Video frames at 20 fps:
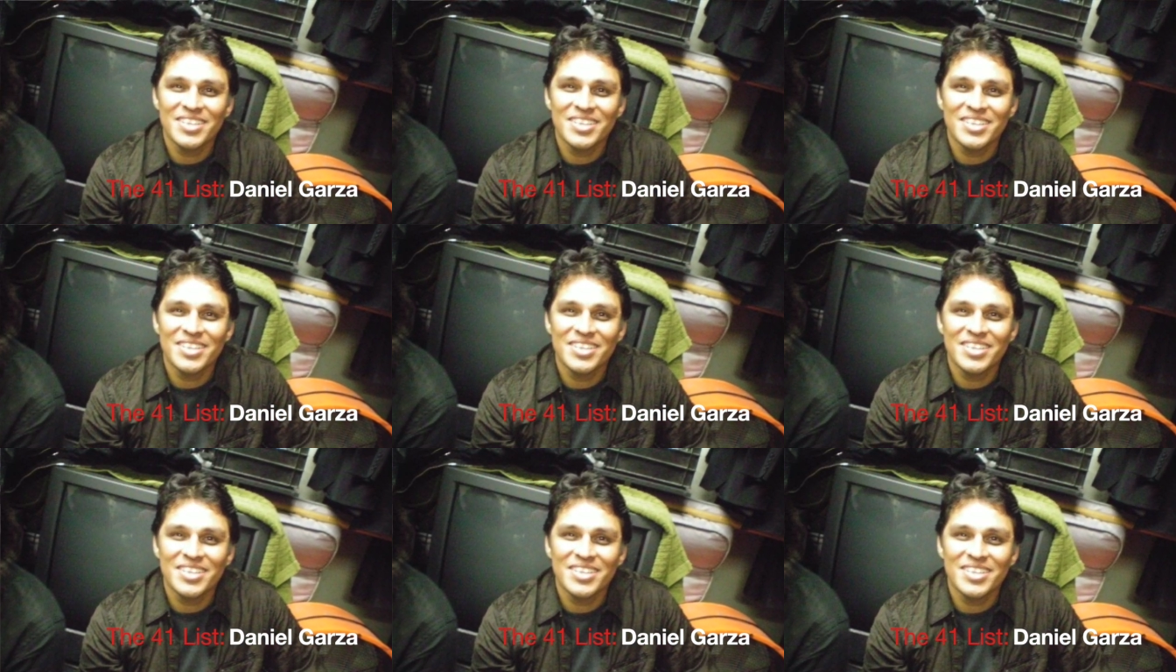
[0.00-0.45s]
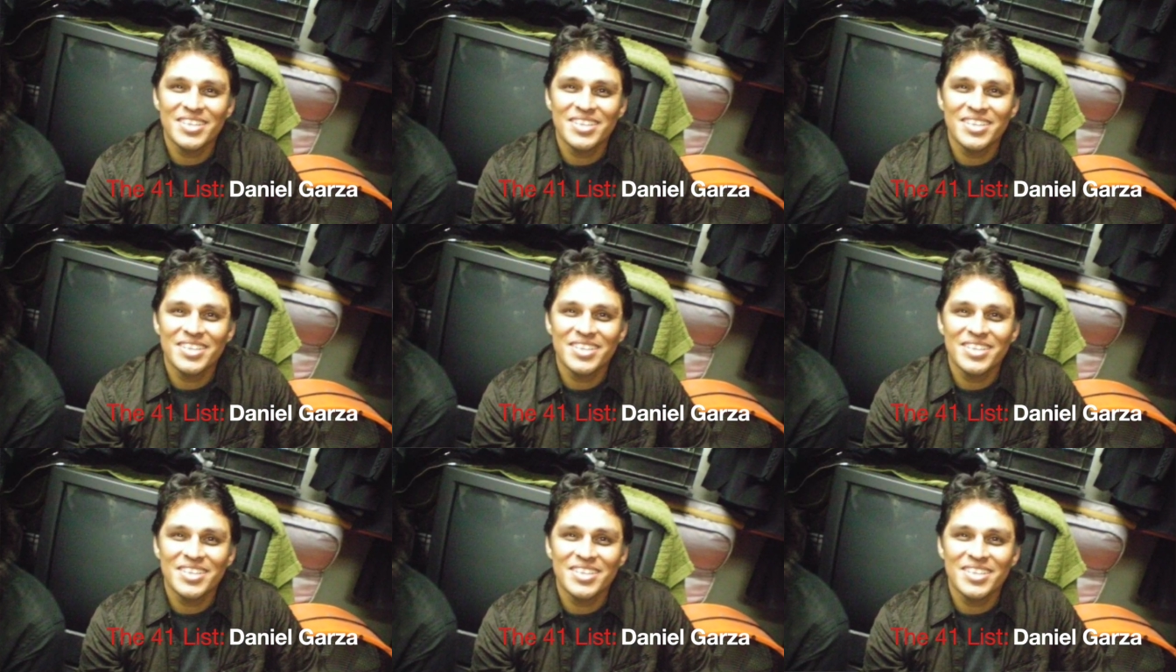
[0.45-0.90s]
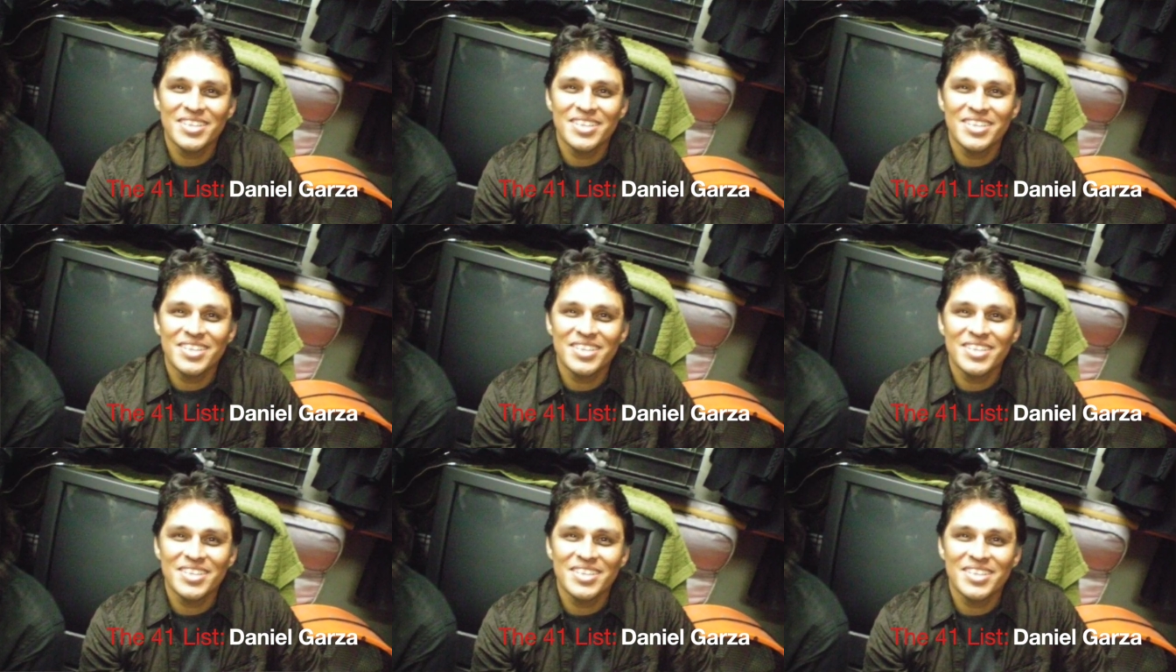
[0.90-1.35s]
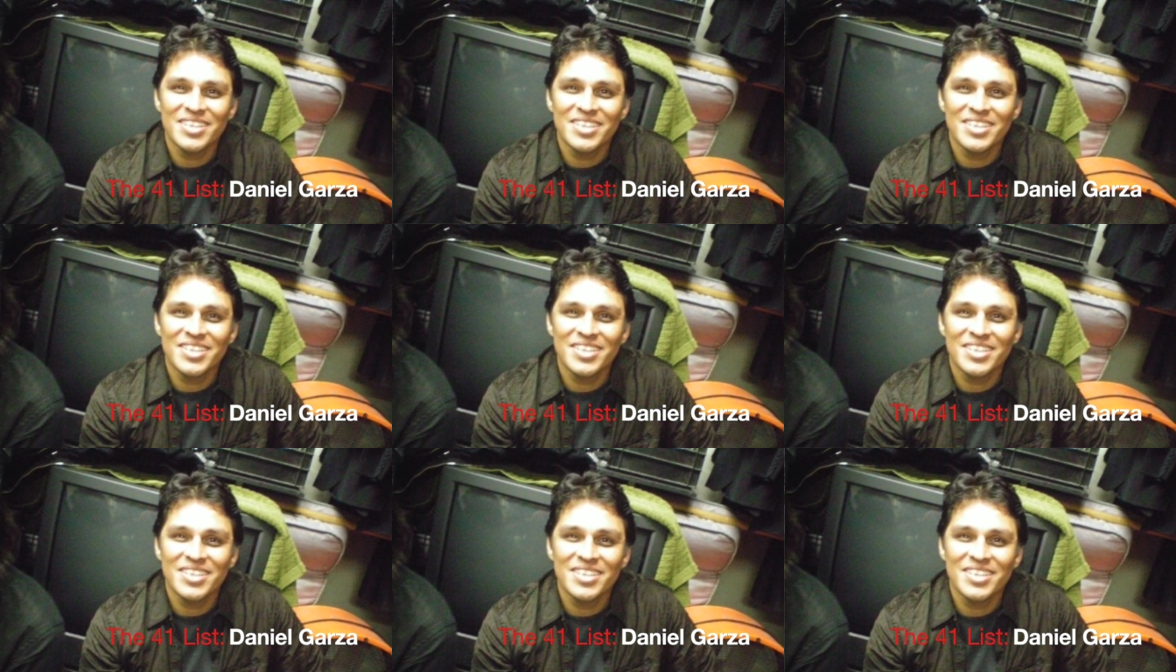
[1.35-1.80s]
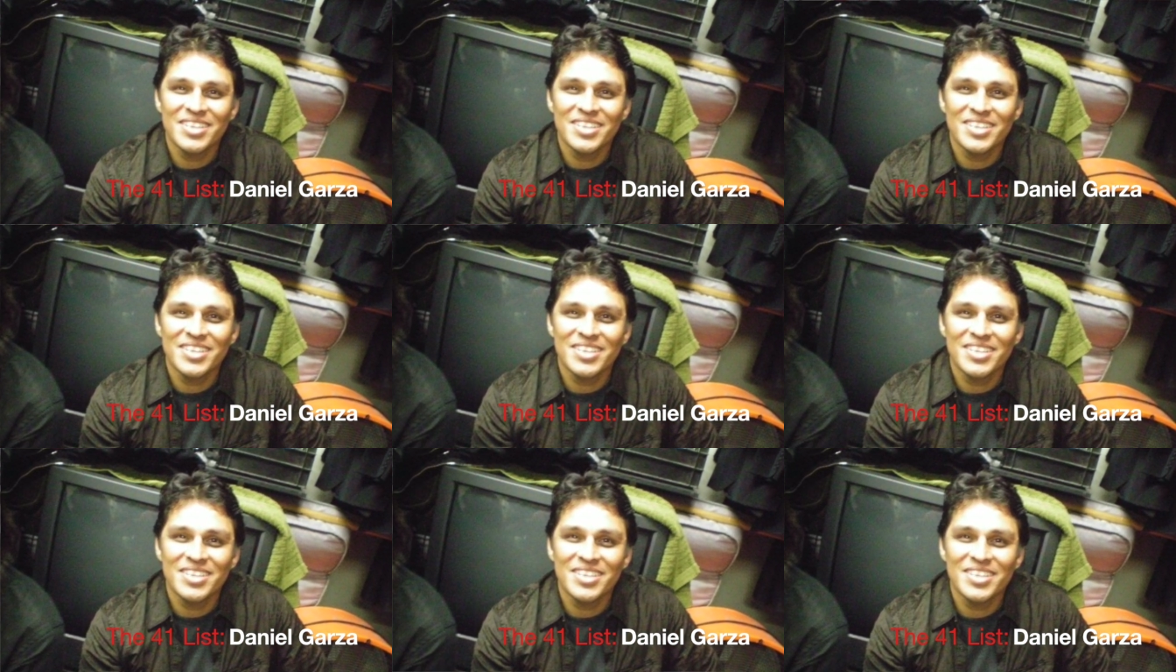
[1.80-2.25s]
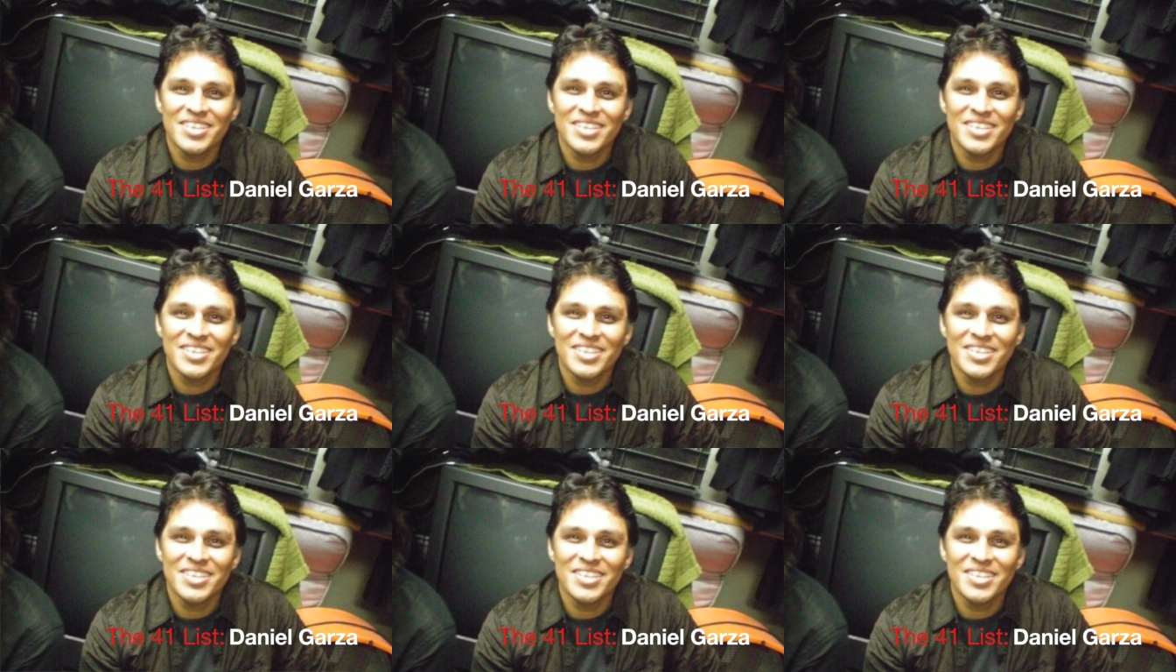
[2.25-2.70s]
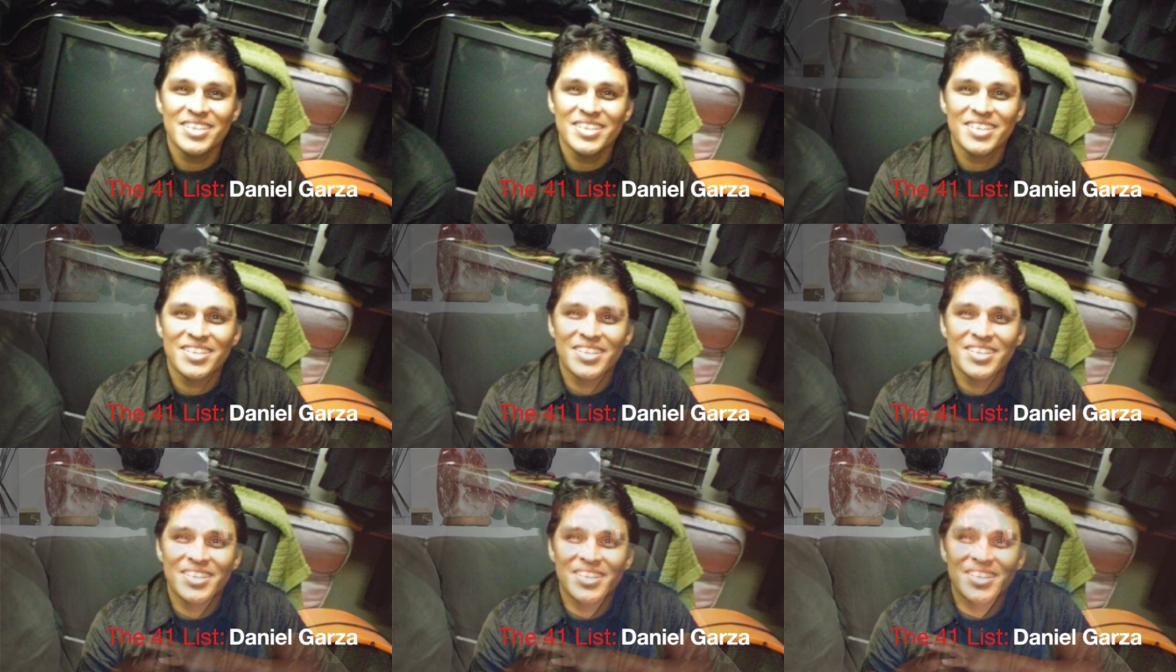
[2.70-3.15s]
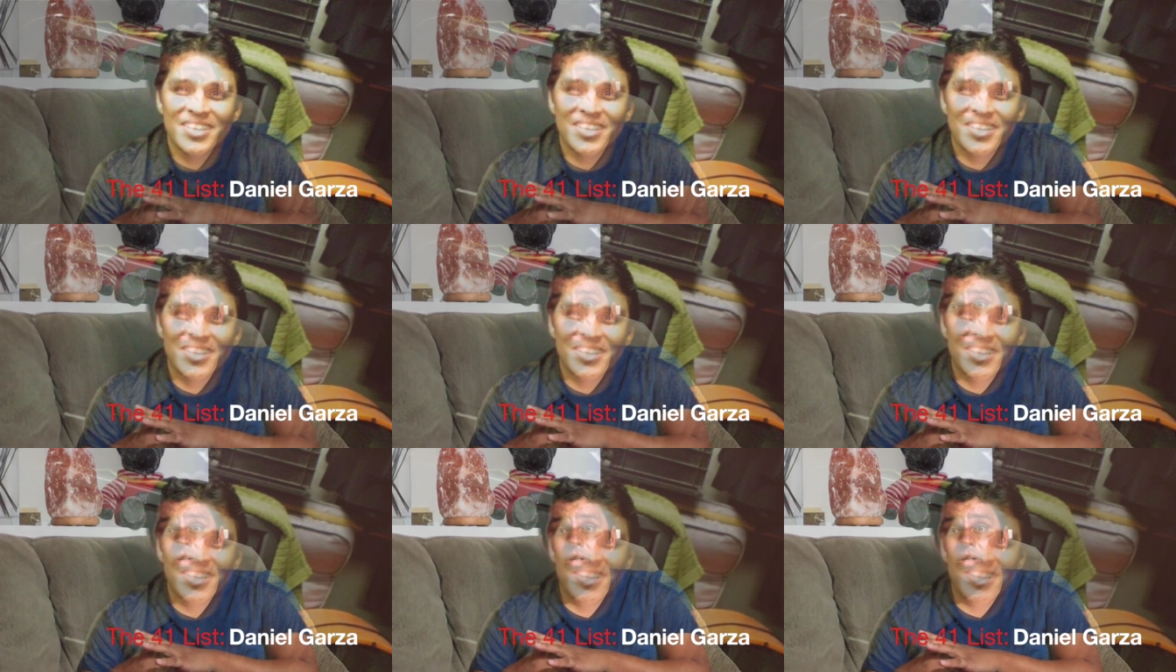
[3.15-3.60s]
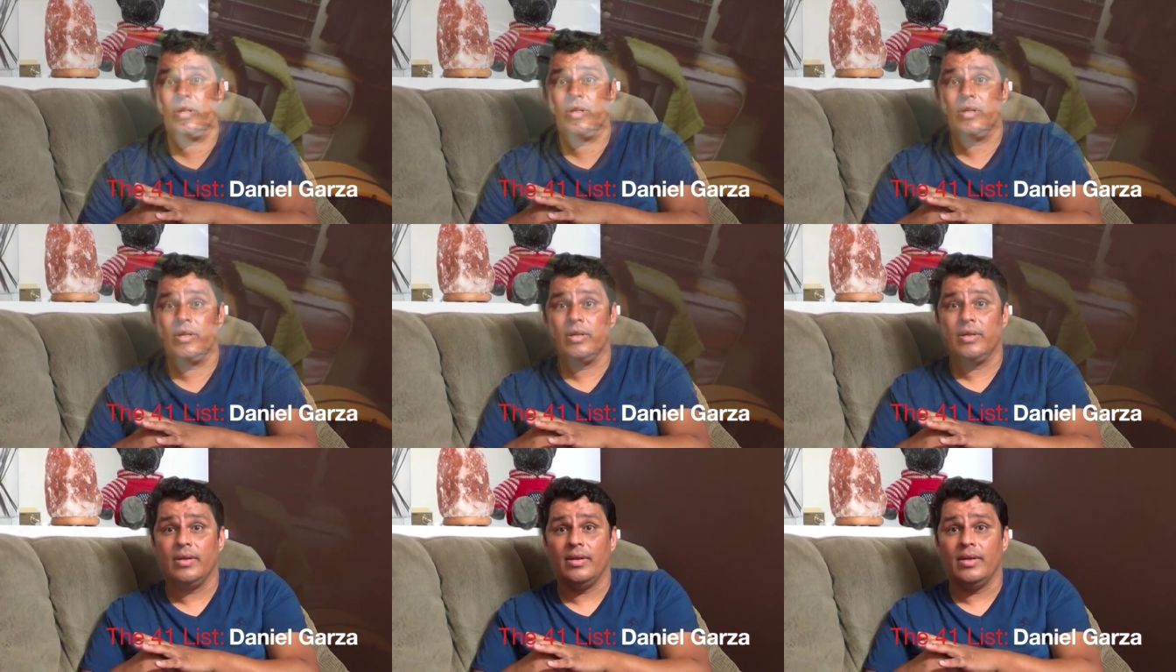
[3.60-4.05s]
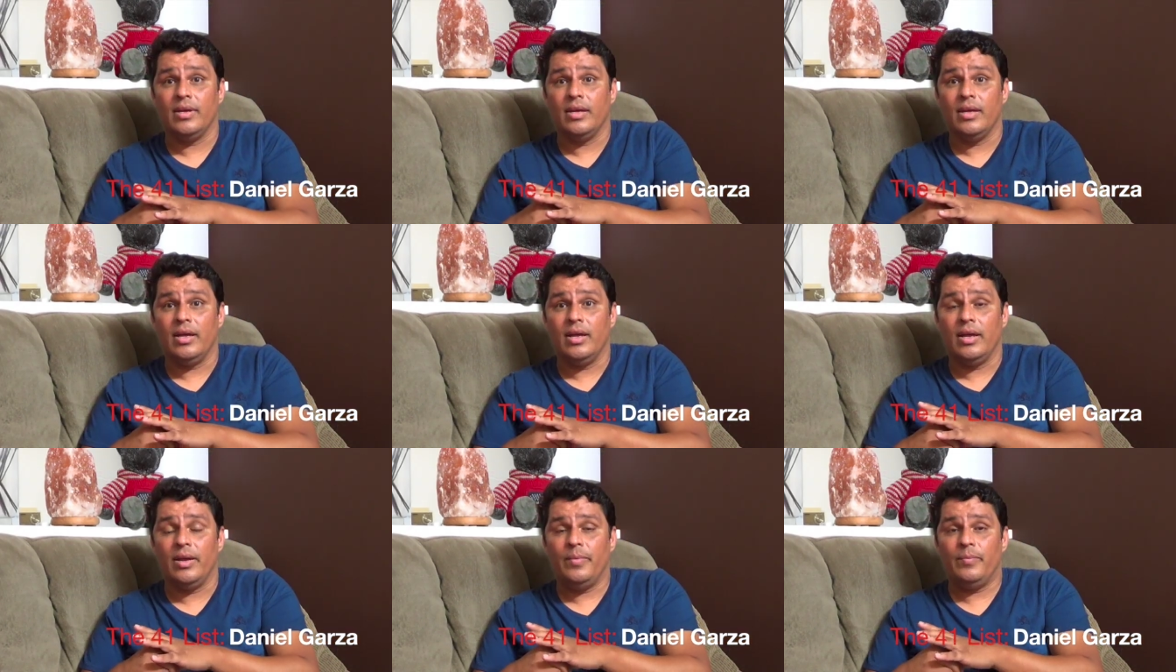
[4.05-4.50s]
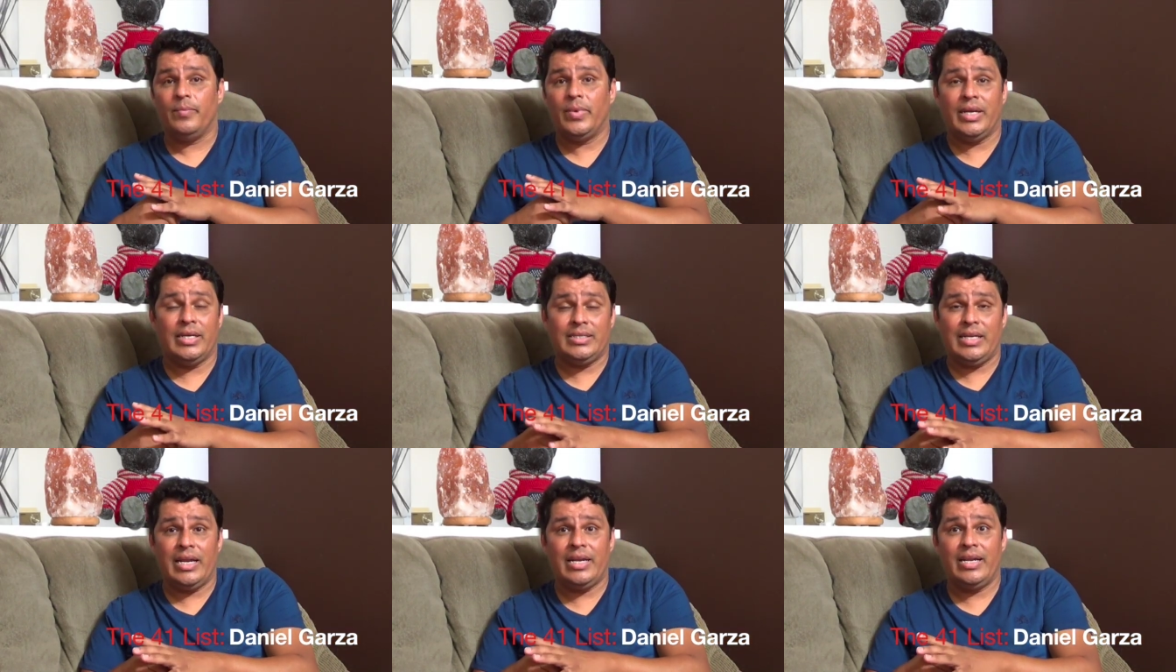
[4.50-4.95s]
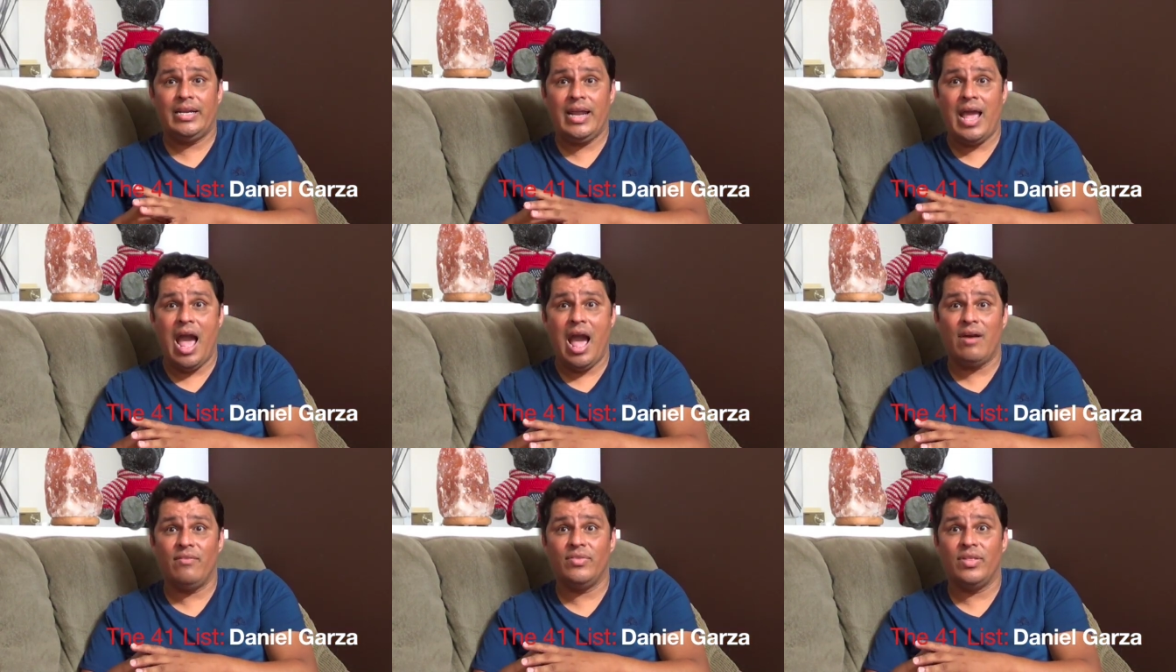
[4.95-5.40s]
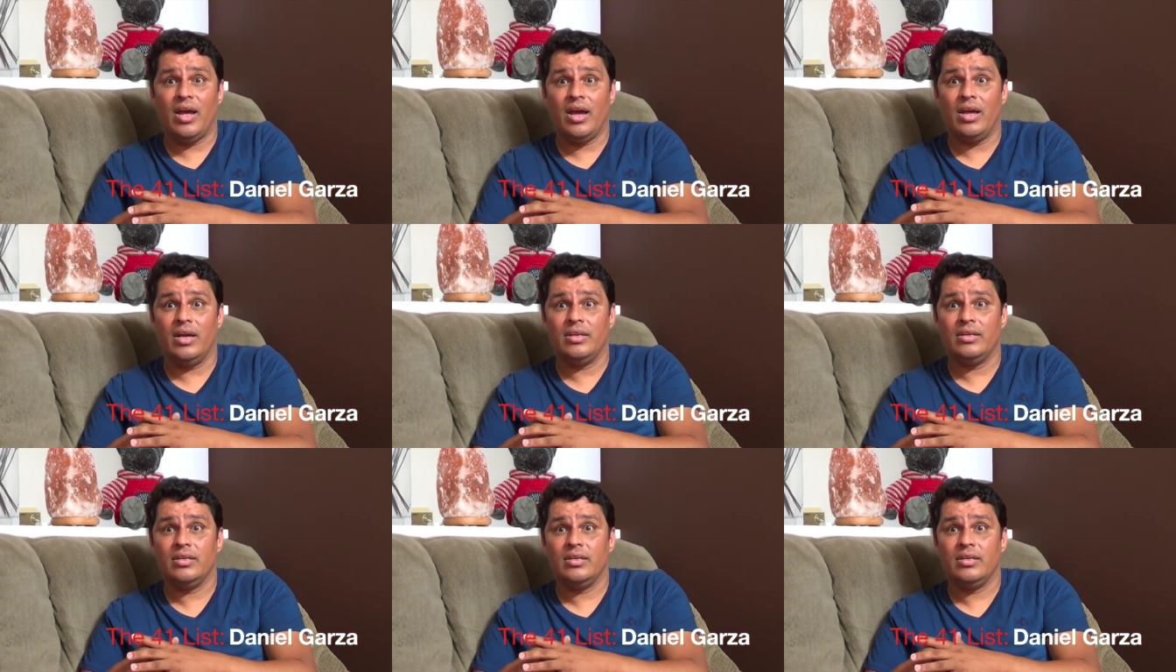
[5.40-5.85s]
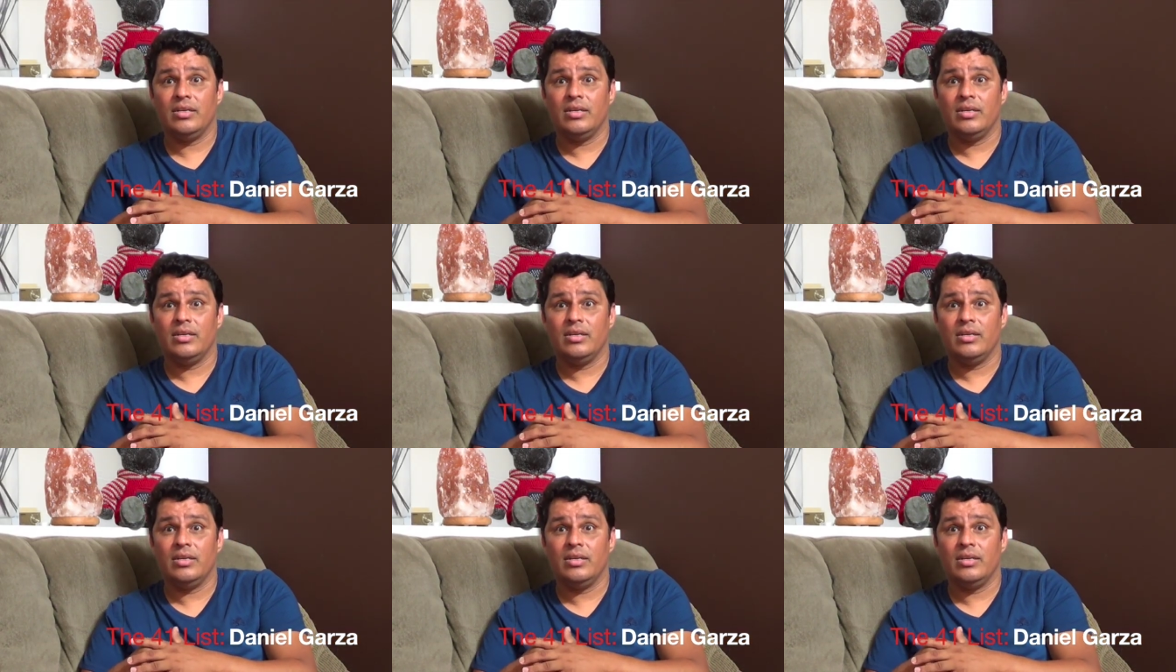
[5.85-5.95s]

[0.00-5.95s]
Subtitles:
who needs this Daniel Garza to talk to him, because I didn't have that.